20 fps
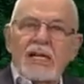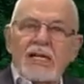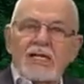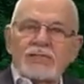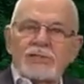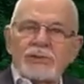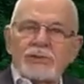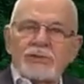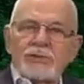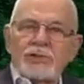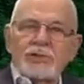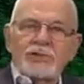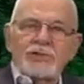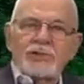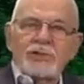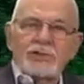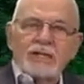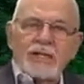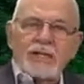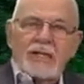issues or
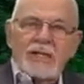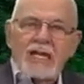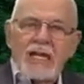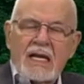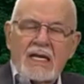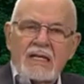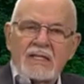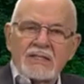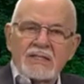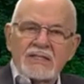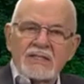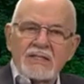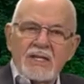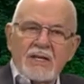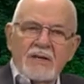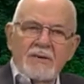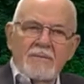certain things